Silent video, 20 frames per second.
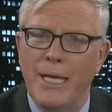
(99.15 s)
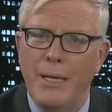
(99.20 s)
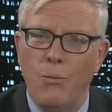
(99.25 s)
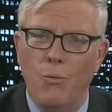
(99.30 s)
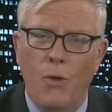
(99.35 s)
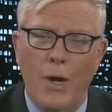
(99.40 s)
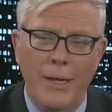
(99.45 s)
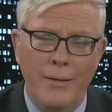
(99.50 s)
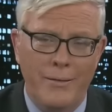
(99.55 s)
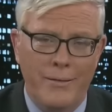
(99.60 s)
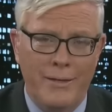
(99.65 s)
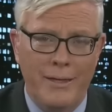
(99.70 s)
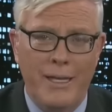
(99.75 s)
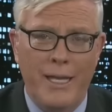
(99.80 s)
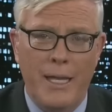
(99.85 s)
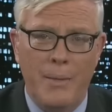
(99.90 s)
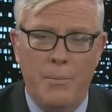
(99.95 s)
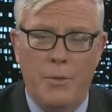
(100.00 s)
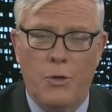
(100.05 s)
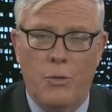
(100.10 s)
He wants to
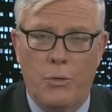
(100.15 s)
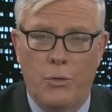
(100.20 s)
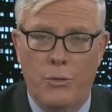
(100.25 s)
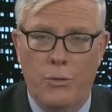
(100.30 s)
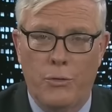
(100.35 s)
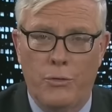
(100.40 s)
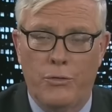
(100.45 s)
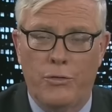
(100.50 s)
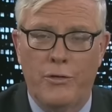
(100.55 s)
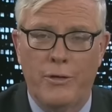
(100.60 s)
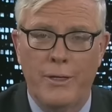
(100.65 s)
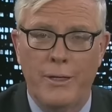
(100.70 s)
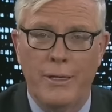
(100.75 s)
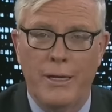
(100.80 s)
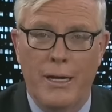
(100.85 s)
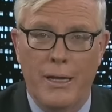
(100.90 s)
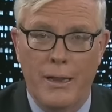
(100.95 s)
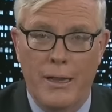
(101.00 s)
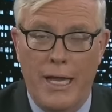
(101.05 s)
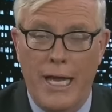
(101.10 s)
keep Cruz
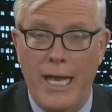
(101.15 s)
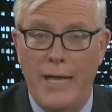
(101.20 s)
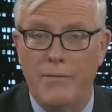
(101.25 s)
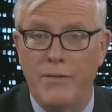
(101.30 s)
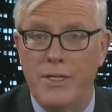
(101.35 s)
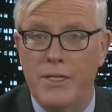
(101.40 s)
alive